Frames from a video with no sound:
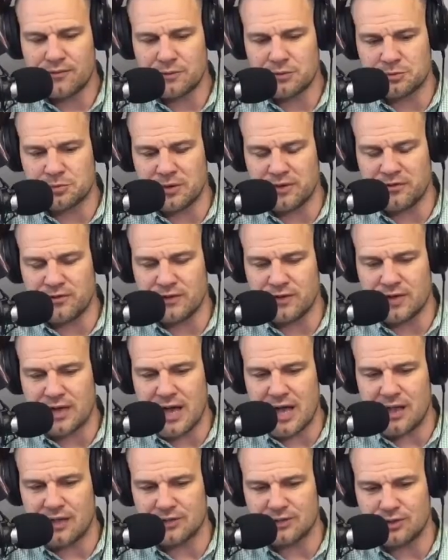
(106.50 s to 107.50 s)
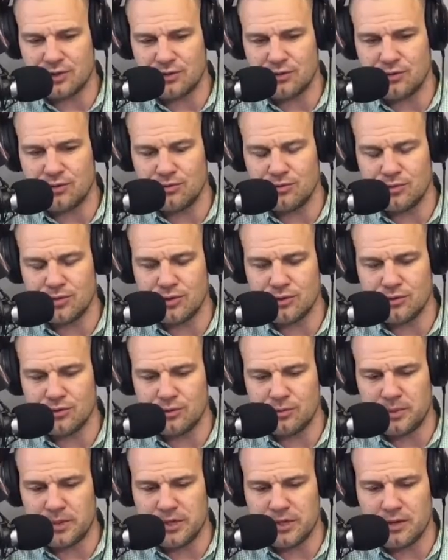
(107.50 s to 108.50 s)
Springfield College, although you're a
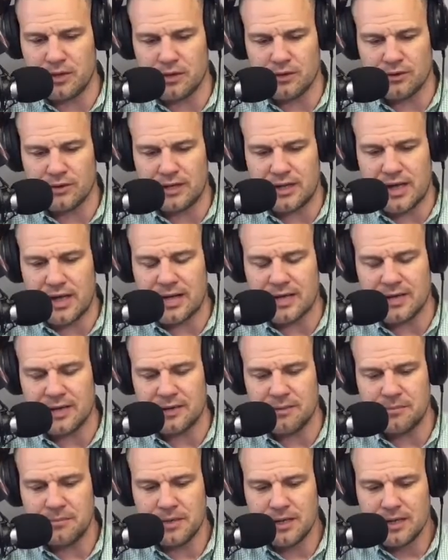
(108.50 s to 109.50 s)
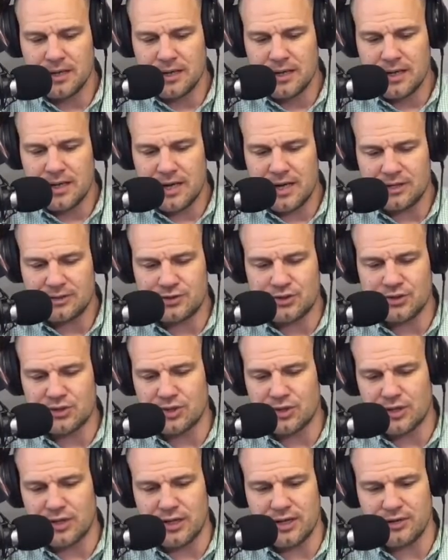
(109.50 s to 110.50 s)
little bit younger than I am, just
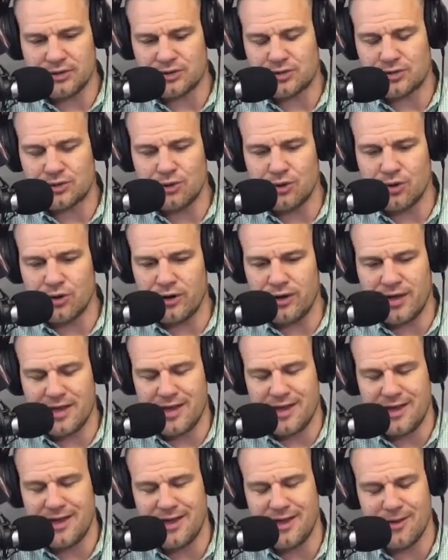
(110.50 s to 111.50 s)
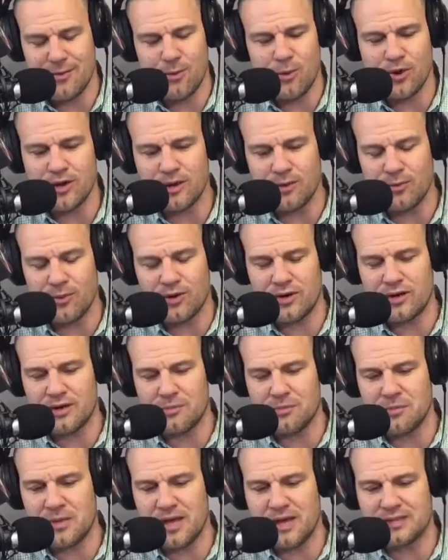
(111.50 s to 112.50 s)
looking at your story, what an
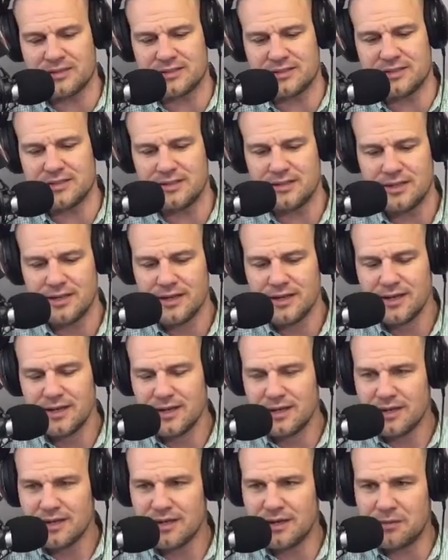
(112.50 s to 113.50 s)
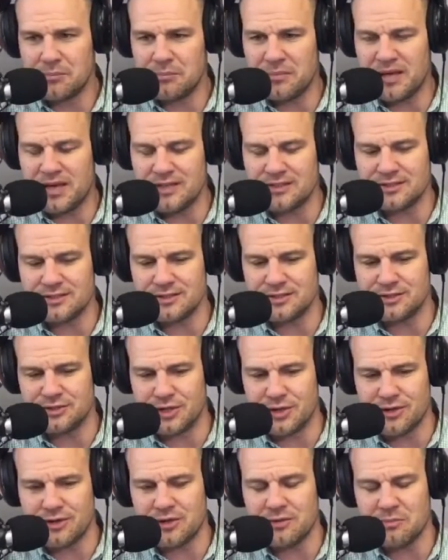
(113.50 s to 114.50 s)
amazing
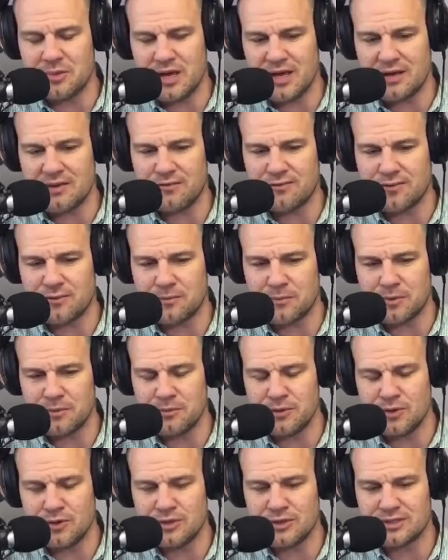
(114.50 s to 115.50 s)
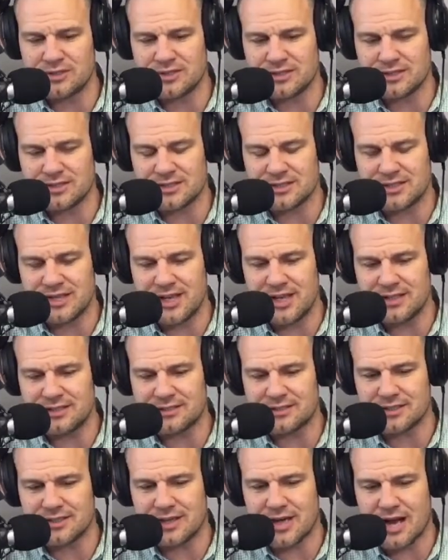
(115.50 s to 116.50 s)
journey, man, from Bermuda to the
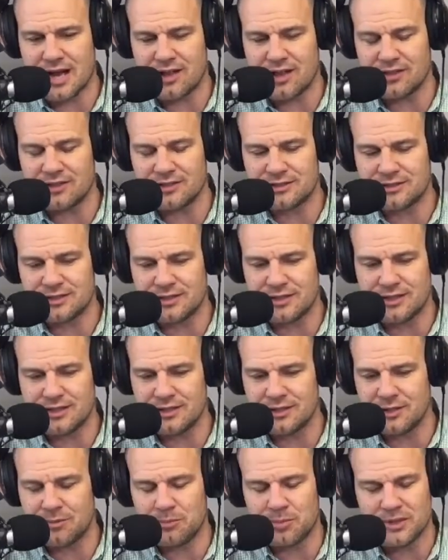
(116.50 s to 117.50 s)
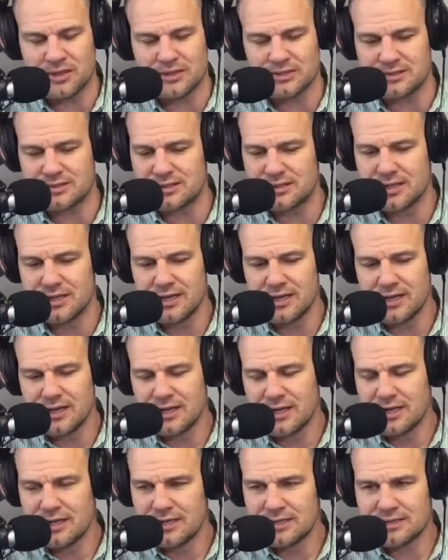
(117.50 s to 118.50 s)
States to college to the Olympics.
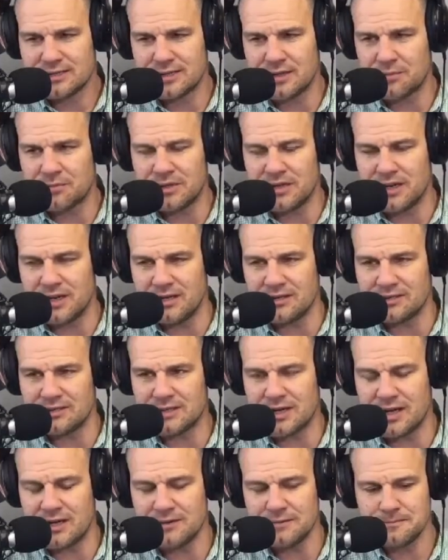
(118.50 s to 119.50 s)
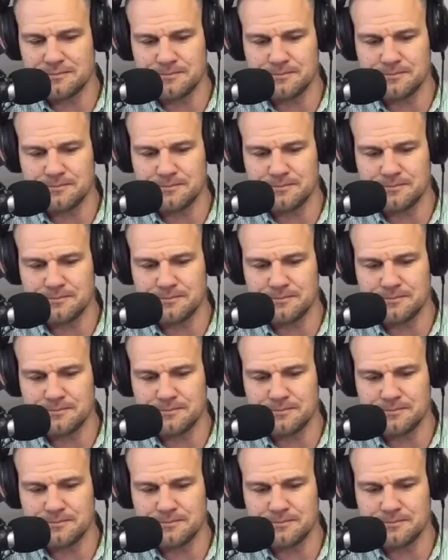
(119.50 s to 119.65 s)
Something else, huh?